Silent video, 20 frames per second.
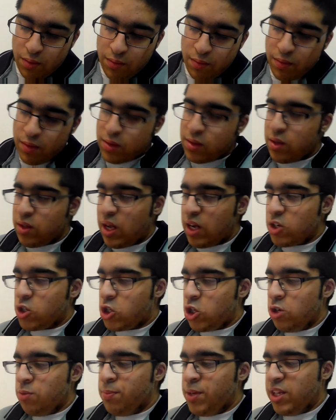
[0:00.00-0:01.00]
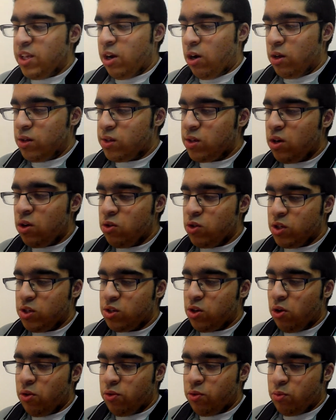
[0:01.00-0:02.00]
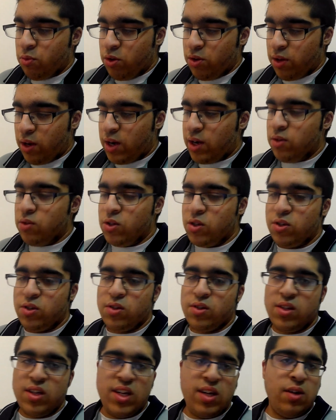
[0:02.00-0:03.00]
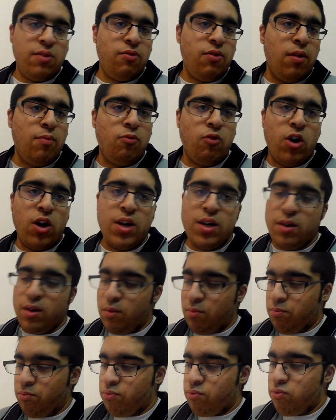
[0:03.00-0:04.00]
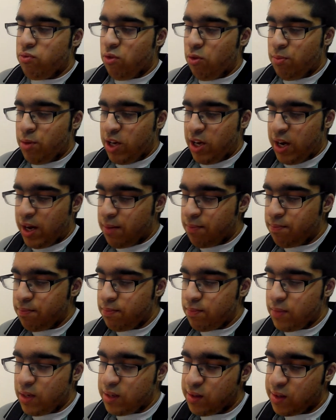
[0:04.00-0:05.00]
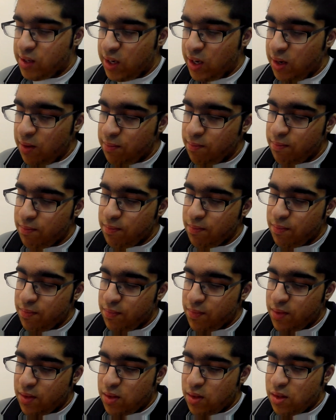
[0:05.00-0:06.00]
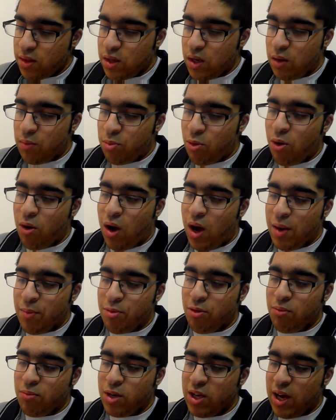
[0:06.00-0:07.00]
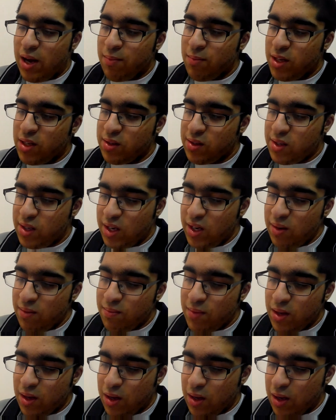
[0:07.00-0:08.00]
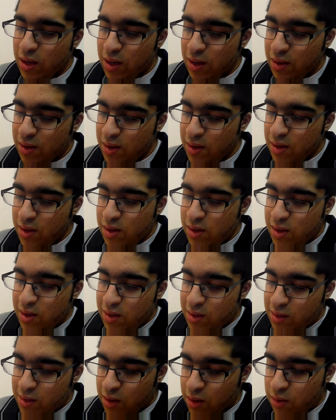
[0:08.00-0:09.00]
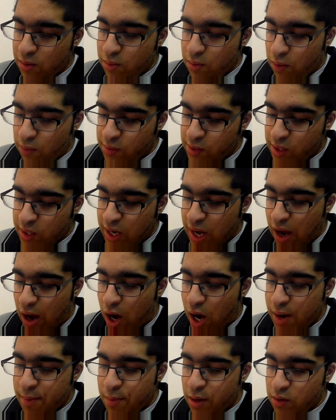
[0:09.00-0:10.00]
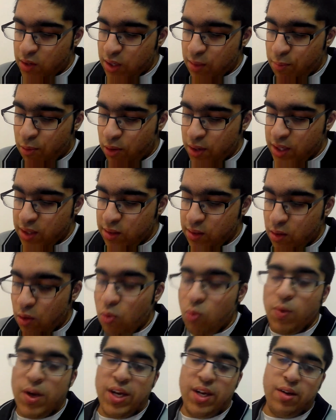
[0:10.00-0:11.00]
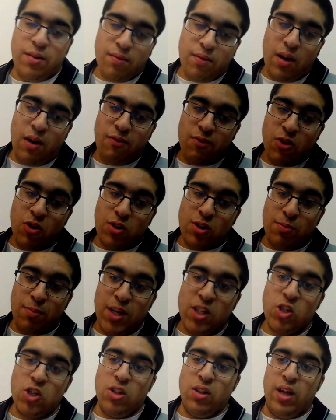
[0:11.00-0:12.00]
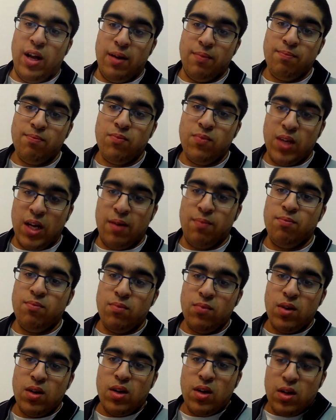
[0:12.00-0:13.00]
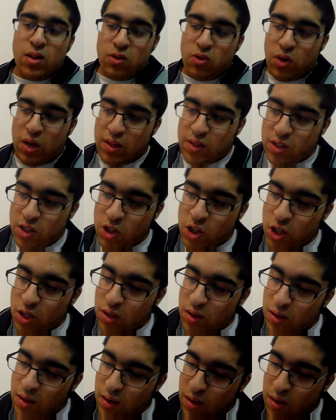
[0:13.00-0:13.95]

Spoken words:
So that should be the answer. I'll just go through that. I'll just see if I'm right. I probably am. Let's see. I probably am. Let's see. So obviously, yeah, high melting points. Oh wait, I forgot to mention that. Yeah, transition